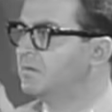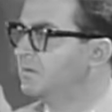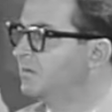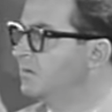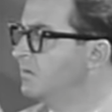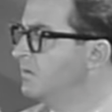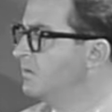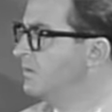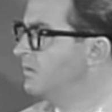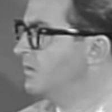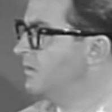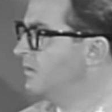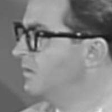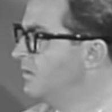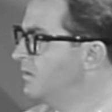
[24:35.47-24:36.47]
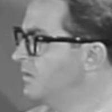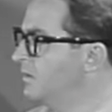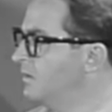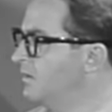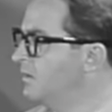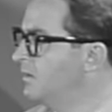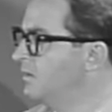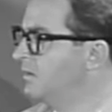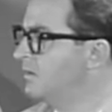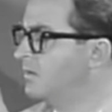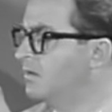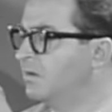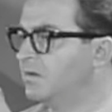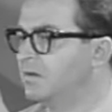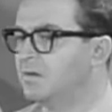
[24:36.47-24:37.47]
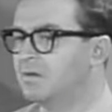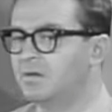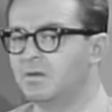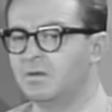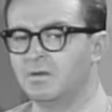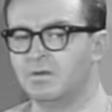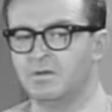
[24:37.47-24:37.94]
The person shown says nothing.